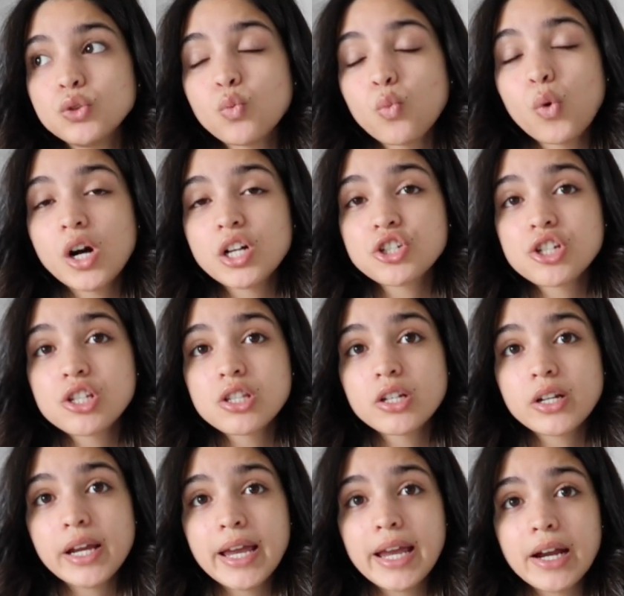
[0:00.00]
washes
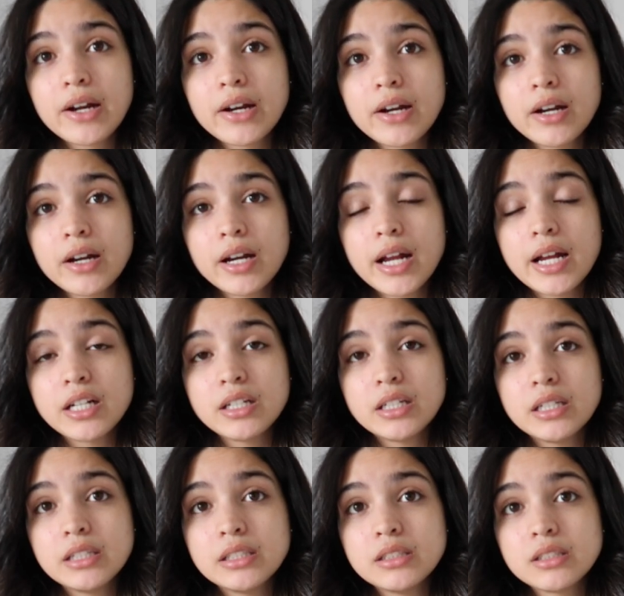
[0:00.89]
their hair
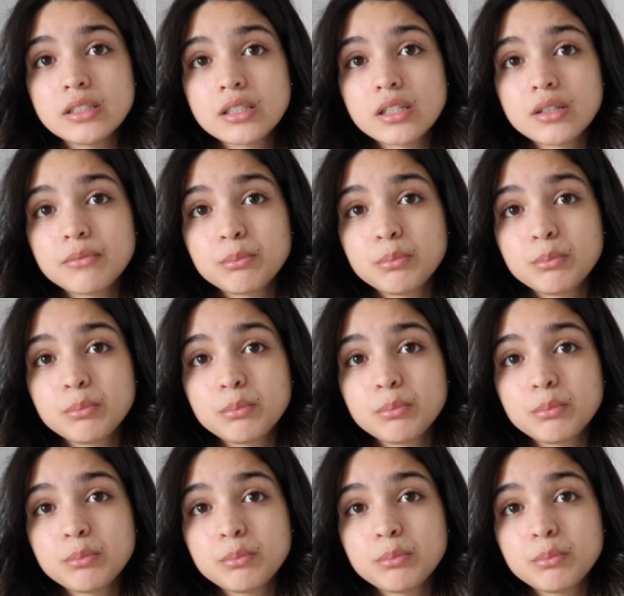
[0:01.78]
and